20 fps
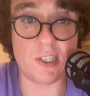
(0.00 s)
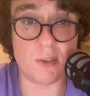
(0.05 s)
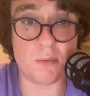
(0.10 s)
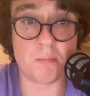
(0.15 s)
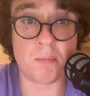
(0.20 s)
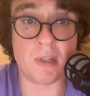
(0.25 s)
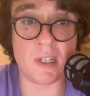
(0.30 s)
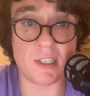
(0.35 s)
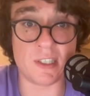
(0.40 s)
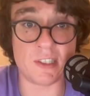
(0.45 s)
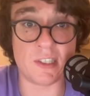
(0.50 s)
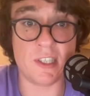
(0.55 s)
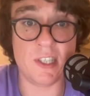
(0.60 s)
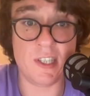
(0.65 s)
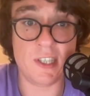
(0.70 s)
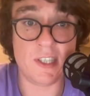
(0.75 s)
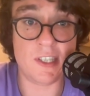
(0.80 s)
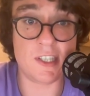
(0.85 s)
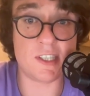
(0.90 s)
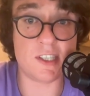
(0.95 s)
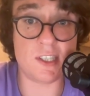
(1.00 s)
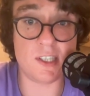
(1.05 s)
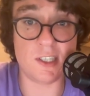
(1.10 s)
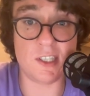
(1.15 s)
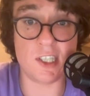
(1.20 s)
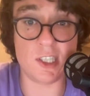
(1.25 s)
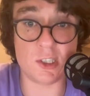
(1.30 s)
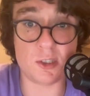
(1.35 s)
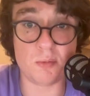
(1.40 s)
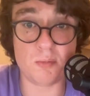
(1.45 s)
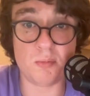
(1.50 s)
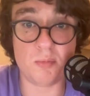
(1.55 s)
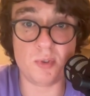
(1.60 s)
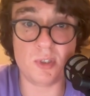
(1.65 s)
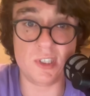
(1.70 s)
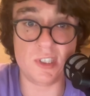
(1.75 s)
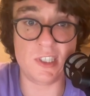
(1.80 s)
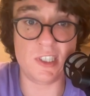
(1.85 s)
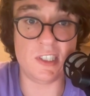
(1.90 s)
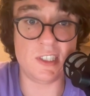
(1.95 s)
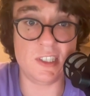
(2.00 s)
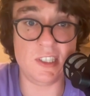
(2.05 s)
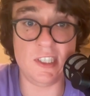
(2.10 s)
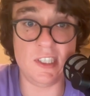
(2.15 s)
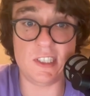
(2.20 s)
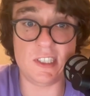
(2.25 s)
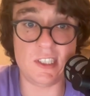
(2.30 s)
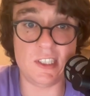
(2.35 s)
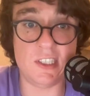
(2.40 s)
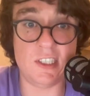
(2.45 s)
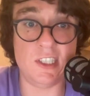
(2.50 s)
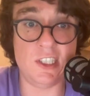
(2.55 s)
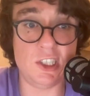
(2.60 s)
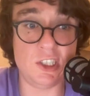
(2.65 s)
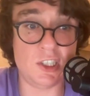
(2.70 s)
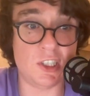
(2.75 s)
We'll just find all users from the database.